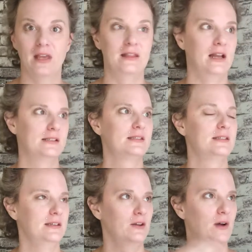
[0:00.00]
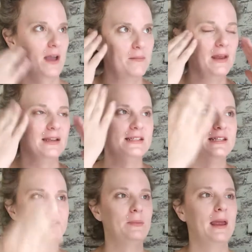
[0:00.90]
And that's, you know, I'm
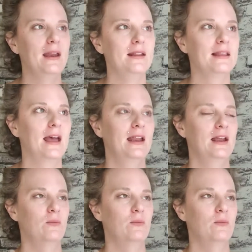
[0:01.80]
anticipating that.